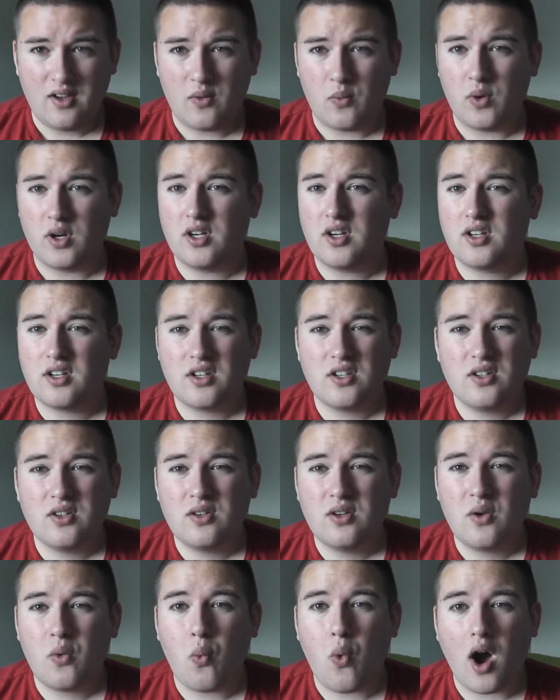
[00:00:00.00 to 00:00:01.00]
what are you gonna
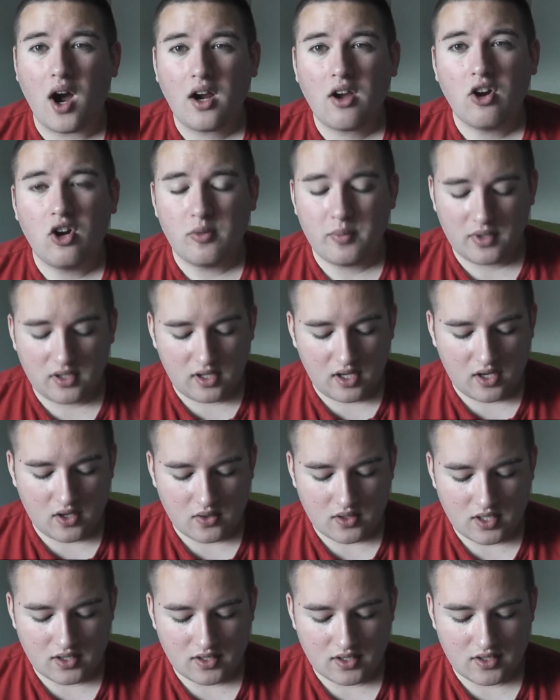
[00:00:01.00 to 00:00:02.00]
do? Walk home
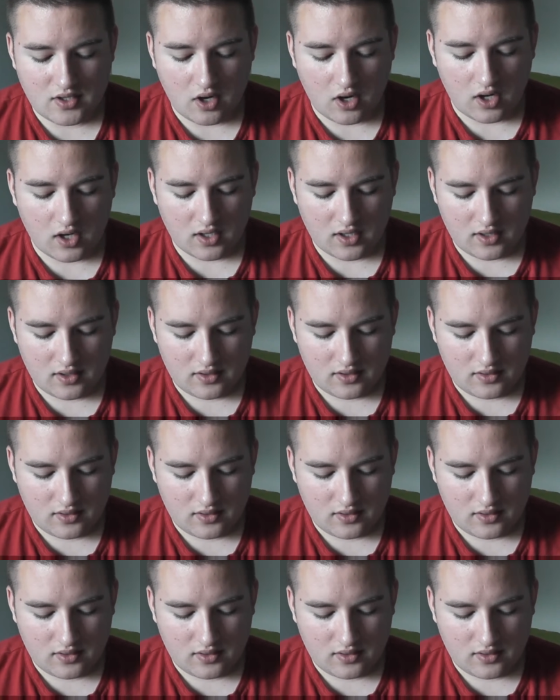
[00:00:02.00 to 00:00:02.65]
alone in the dark.